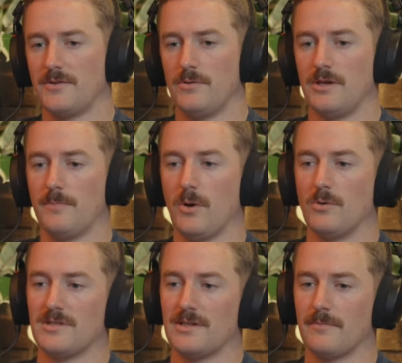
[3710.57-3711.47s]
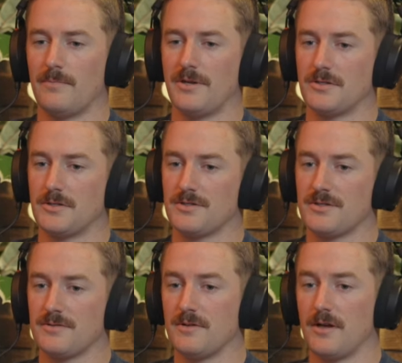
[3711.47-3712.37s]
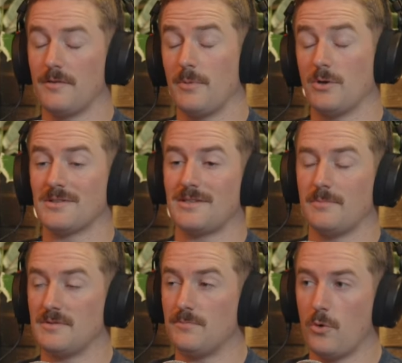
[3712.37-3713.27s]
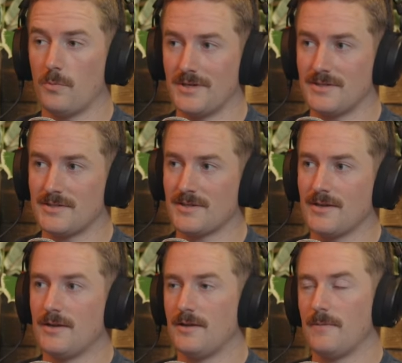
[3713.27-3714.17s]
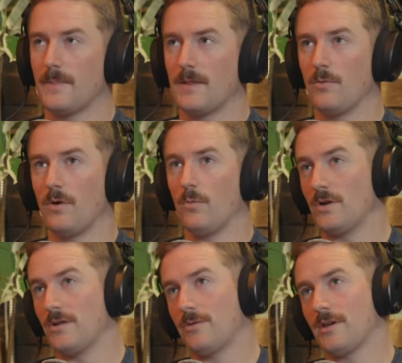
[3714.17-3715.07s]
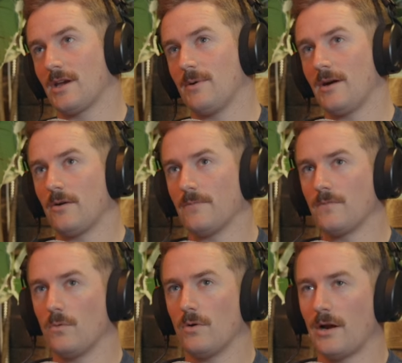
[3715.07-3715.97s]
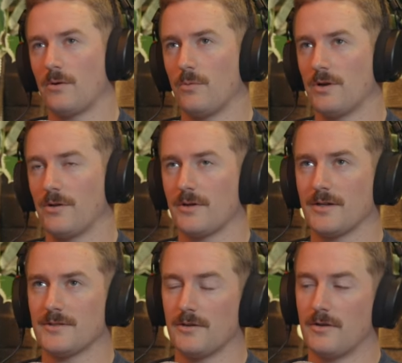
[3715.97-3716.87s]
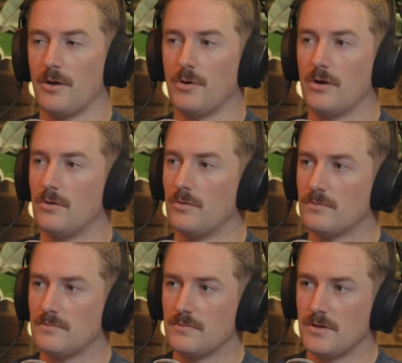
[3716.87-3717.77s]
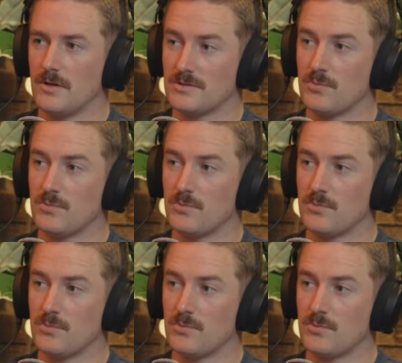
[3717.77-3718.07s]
to the opposing pitchers, uh, the opposing team's bullpens. What do you think about how, what are your thoughts on an 0 you know,